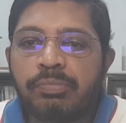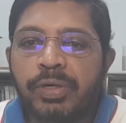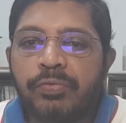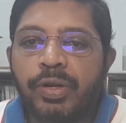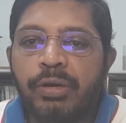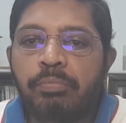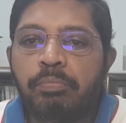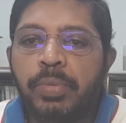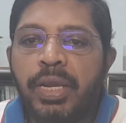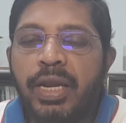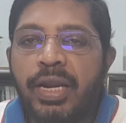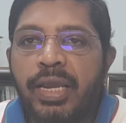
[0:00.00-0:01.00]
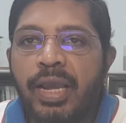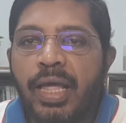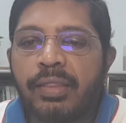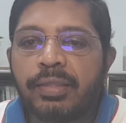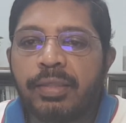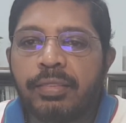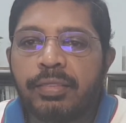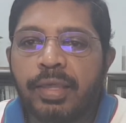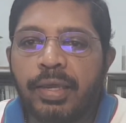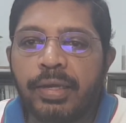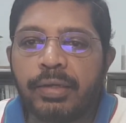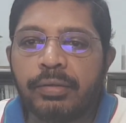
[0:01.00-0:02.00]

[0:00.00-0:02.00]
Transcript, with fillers: between meaning and the thing,